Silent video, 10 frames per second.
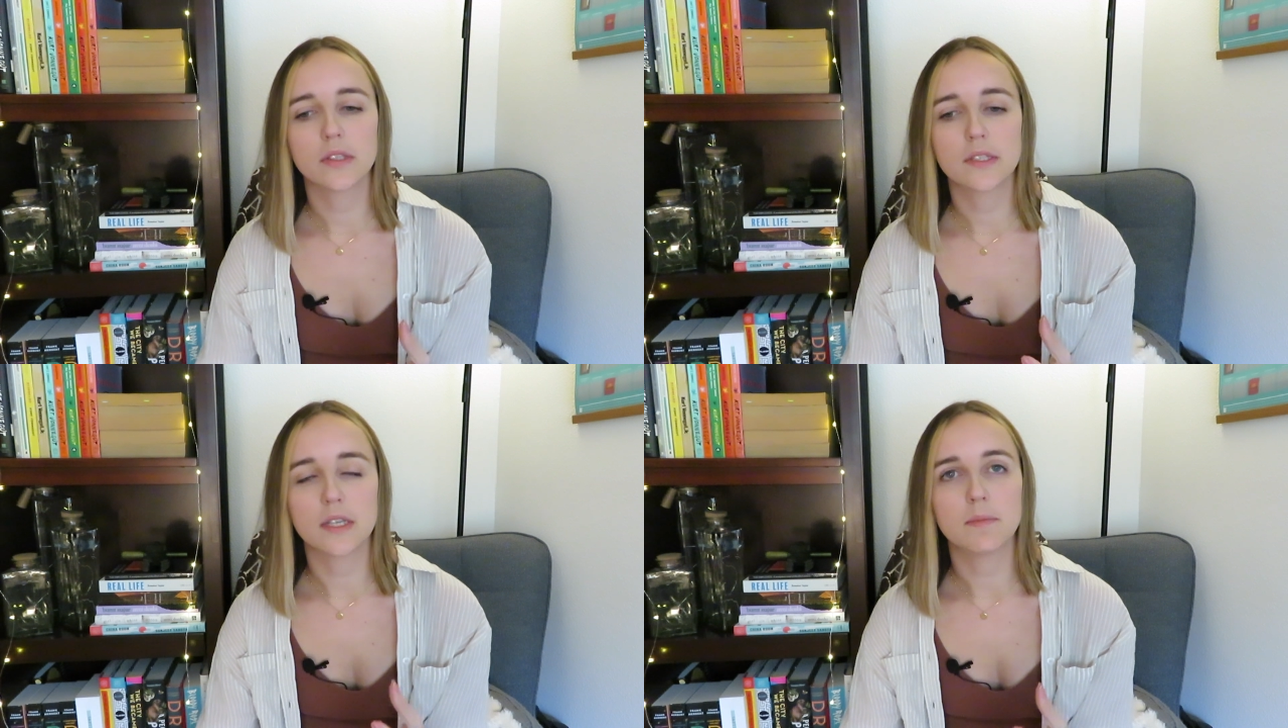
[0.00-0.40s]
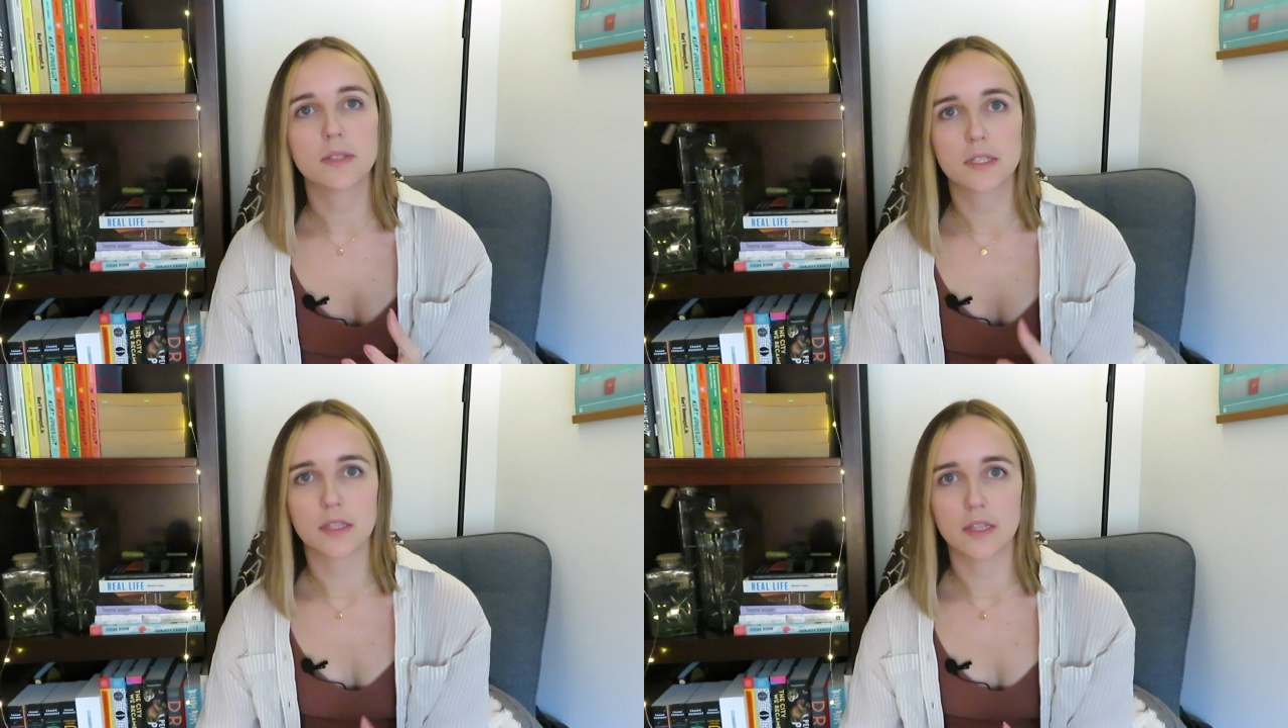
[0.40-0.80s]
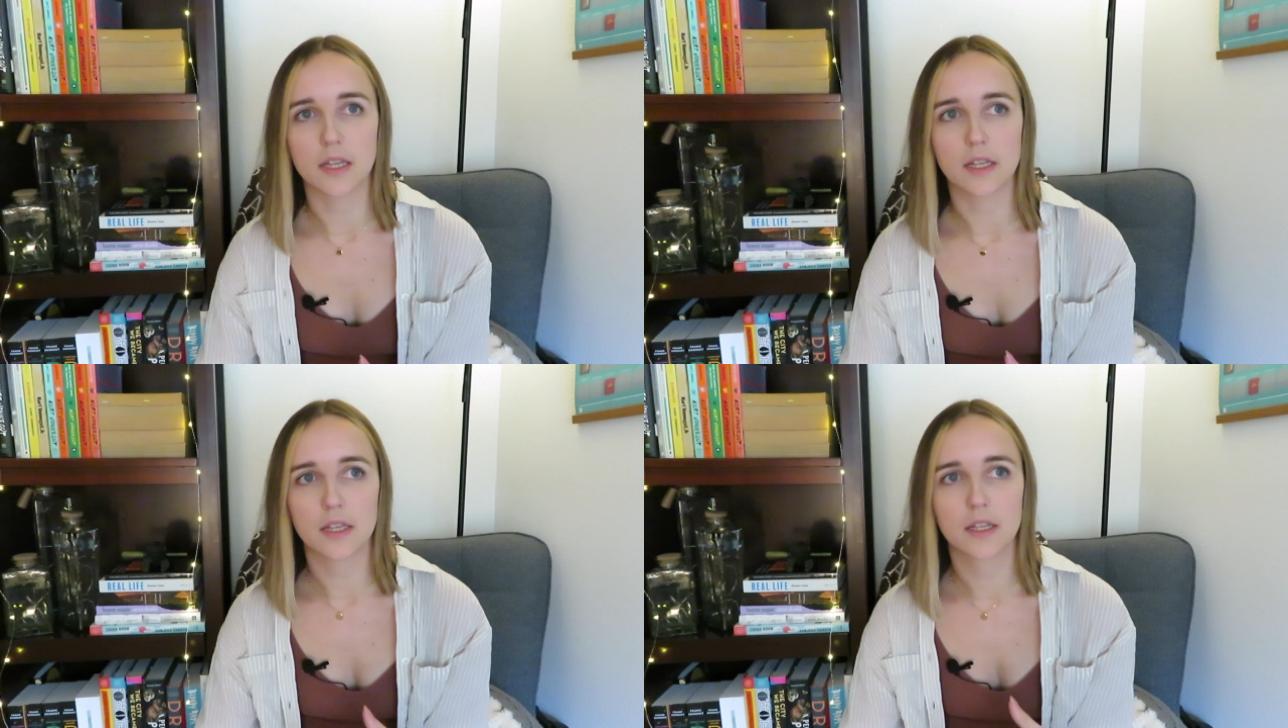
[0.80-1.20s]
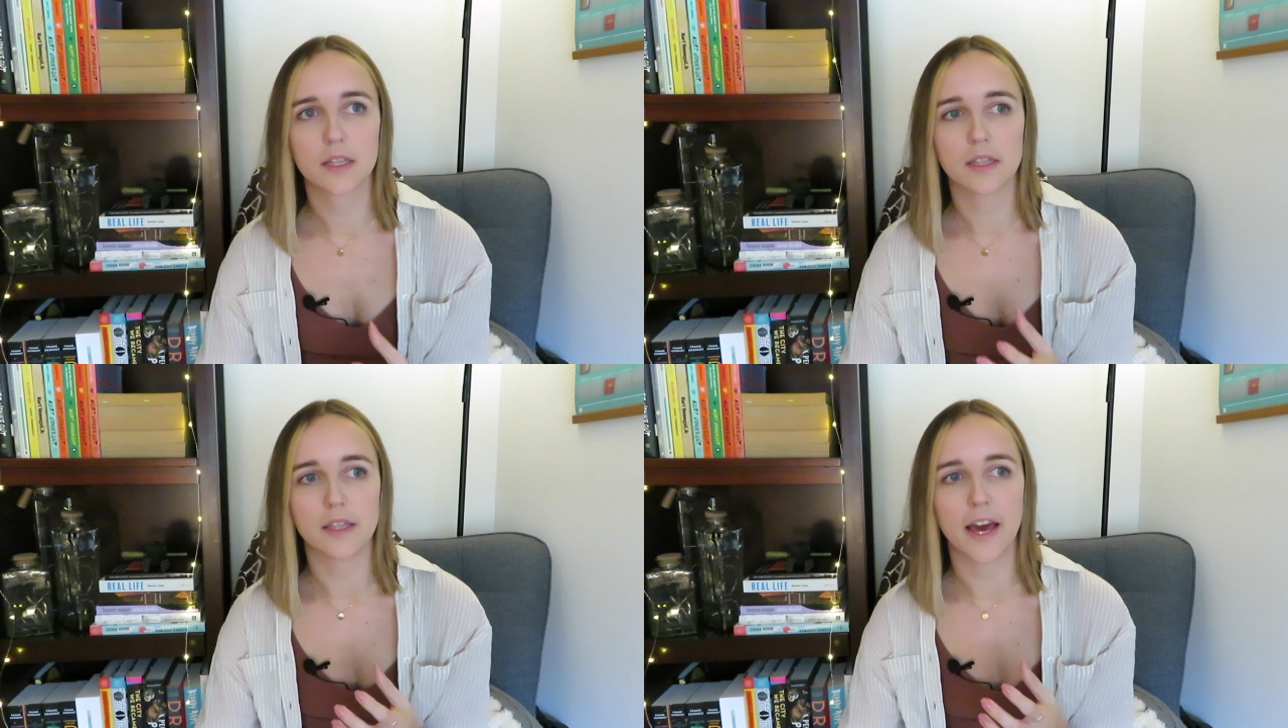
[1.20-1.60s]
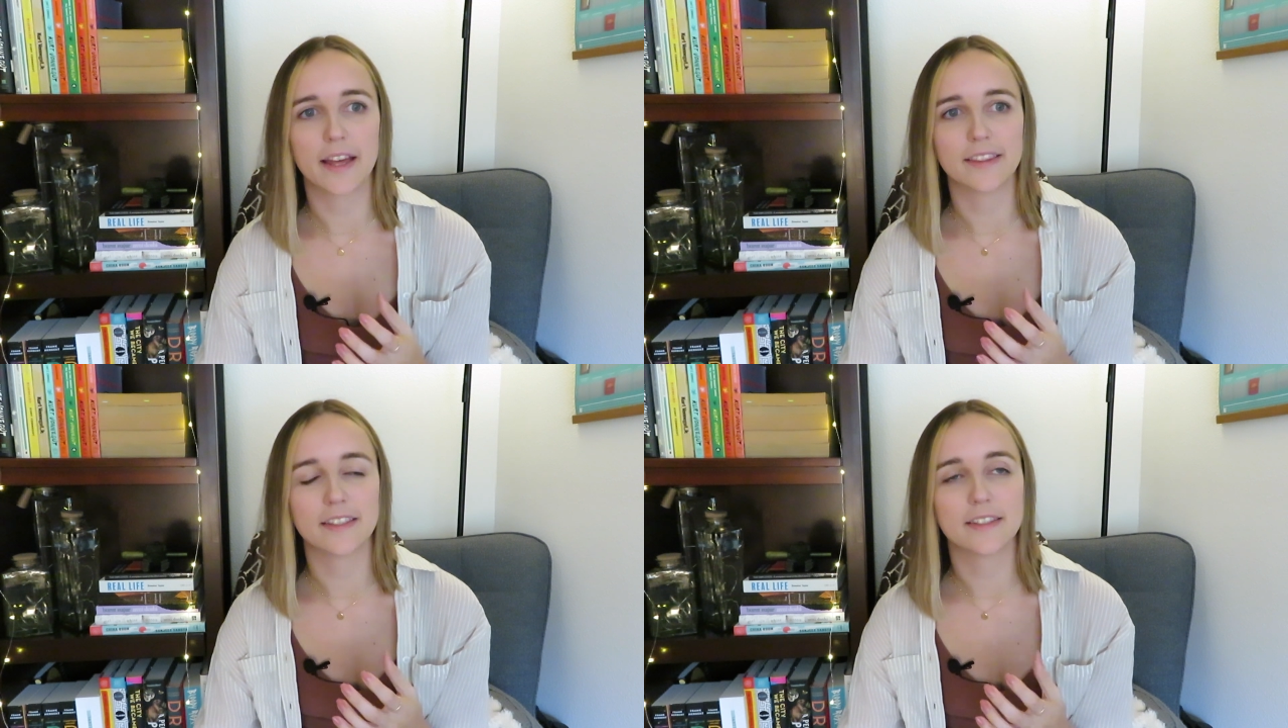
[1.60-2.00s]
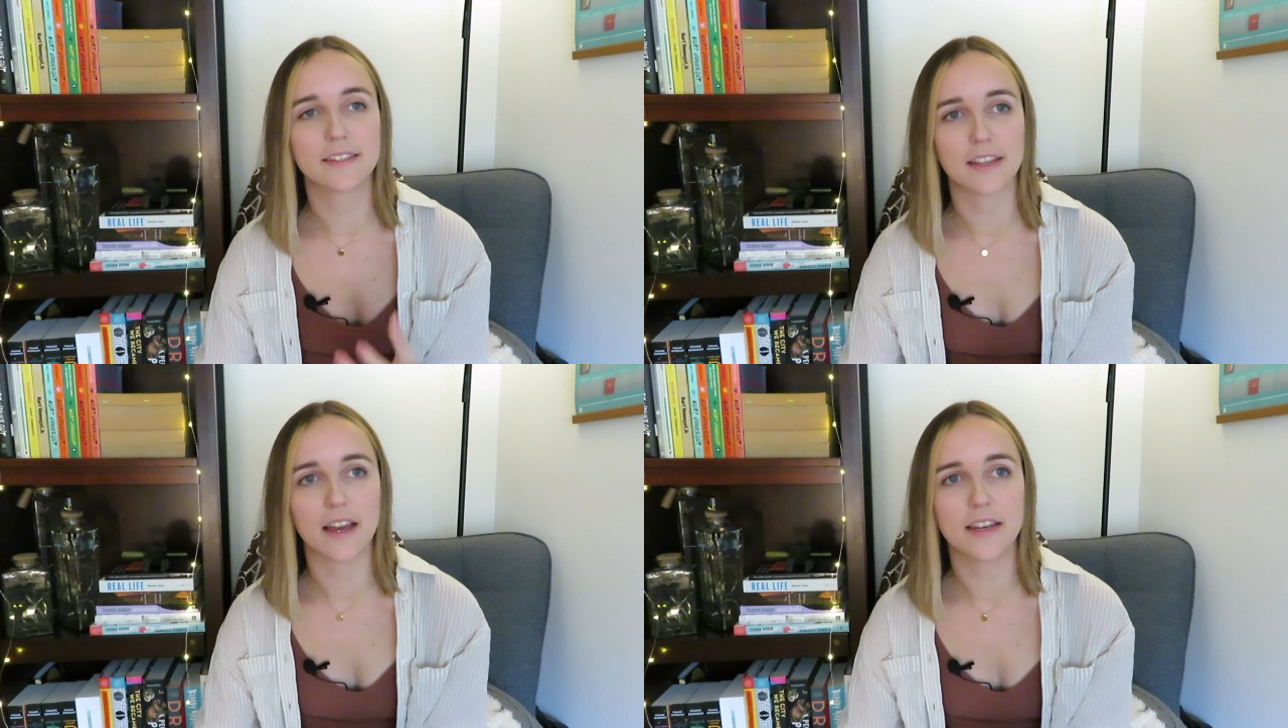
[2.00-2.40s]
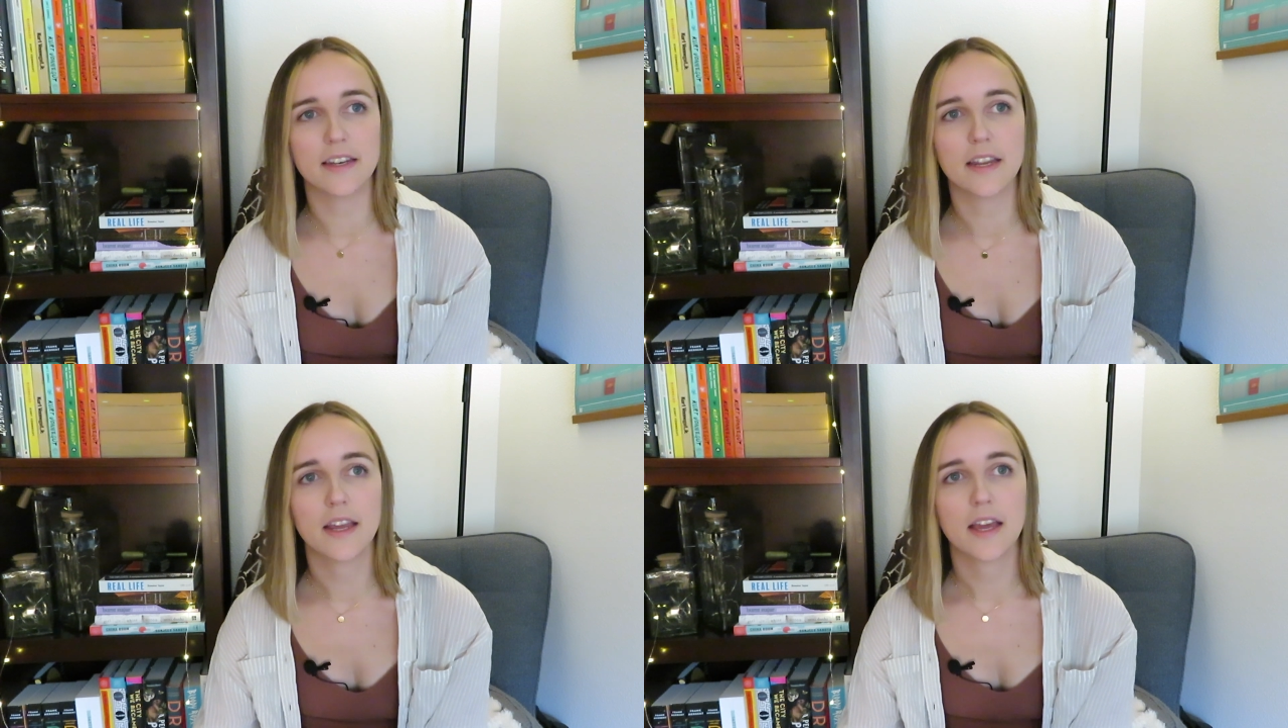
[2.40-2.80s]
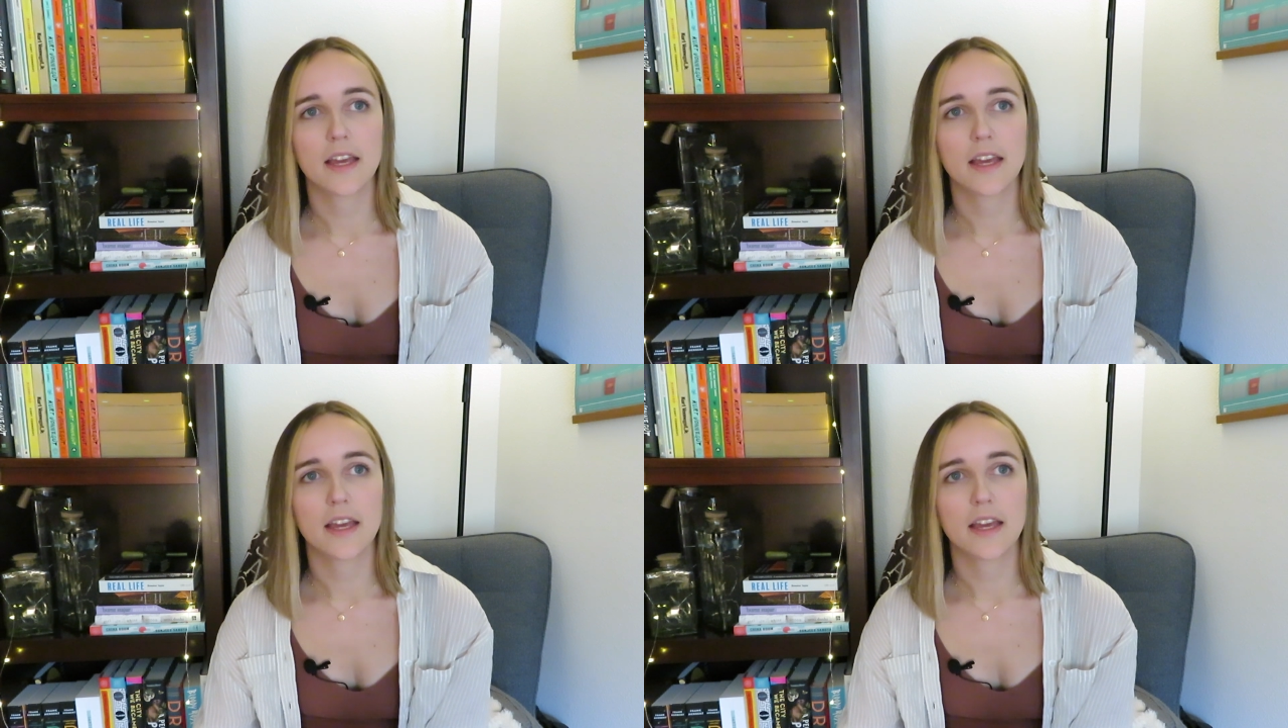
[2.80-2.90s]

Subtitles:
seems to think that the sun